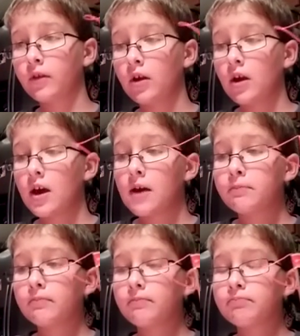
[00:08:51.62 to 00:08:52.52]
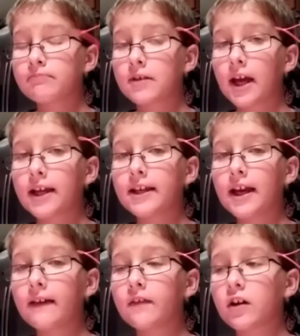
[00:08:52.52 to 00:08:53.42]
Can I have a car that
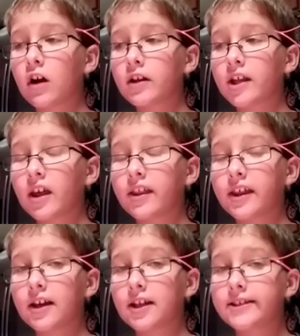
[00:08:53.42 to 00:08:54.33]
I can take apart?